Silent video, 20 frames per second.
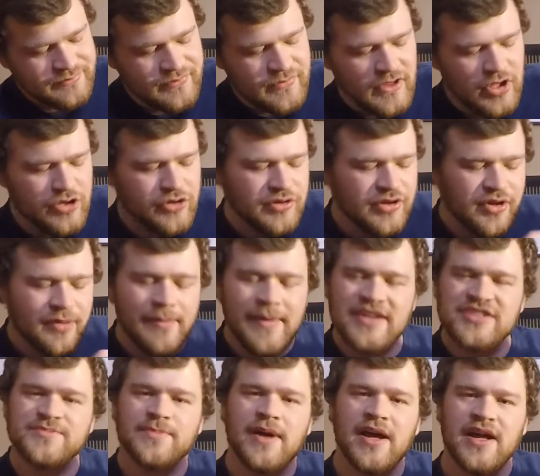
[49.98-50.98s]
little
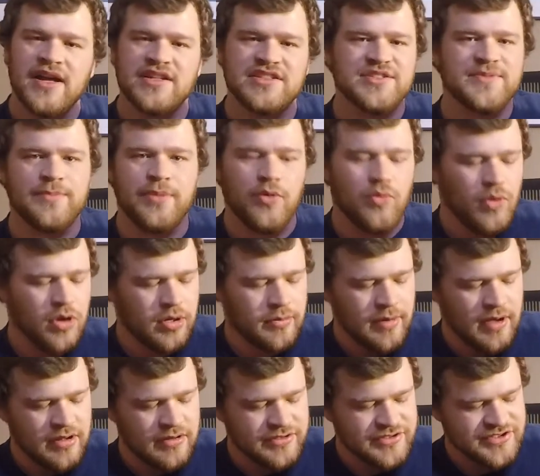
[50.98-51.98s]
mesh pockets to put water
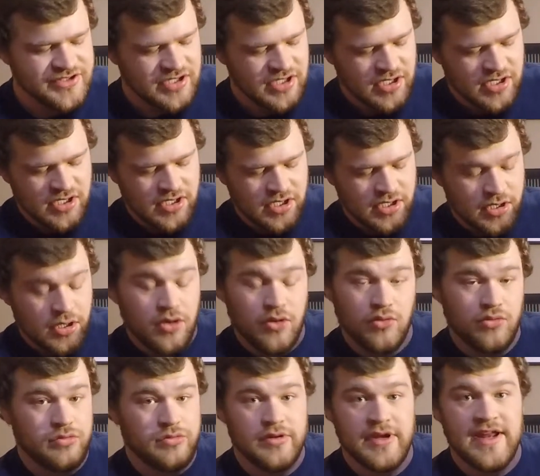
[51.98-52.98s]
bottles
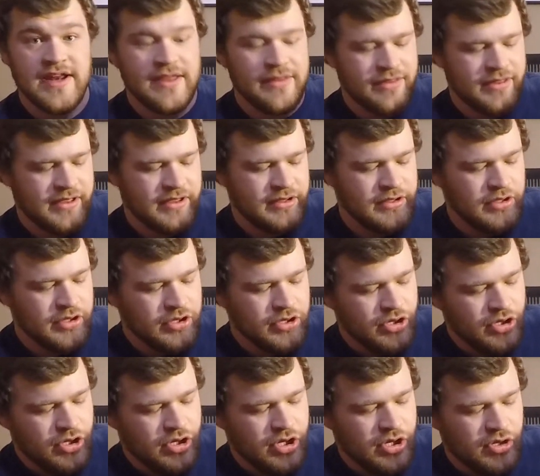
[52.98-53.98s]
or anything.
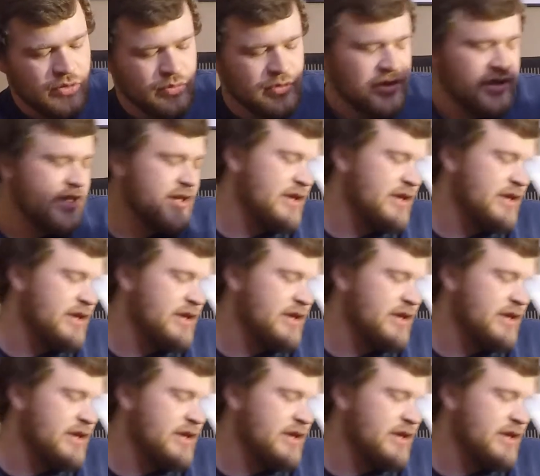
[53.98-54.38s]
Really,